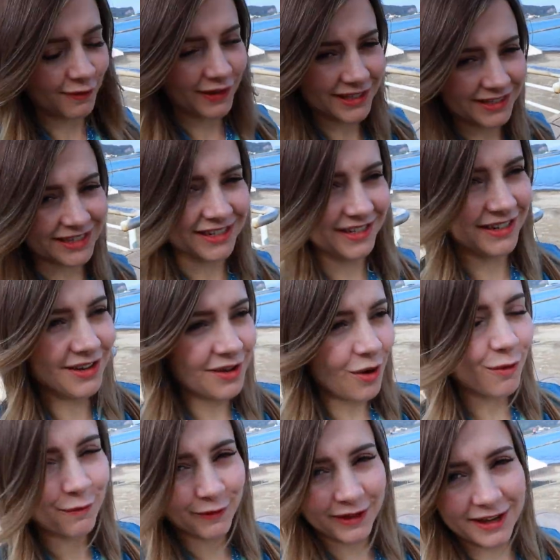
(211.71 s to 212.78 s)
of us can
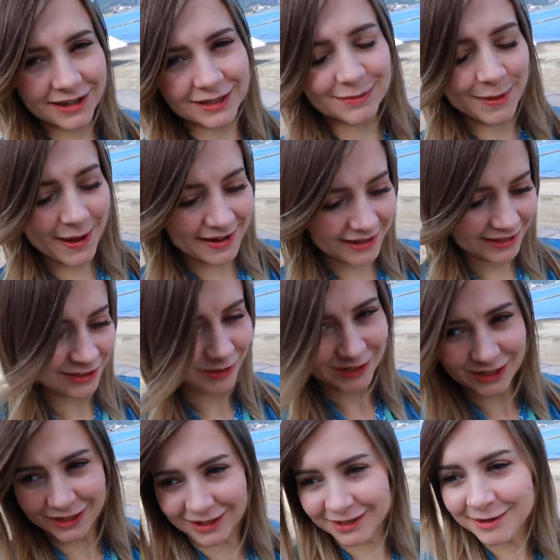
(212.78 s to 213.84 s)
hopefully get a spot next to
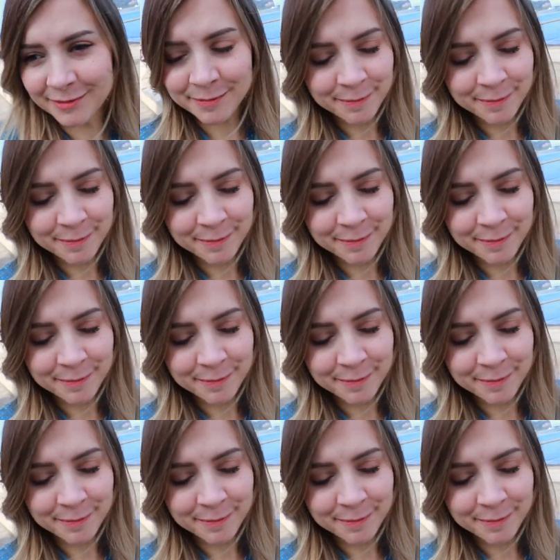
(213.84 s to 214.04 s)
each other.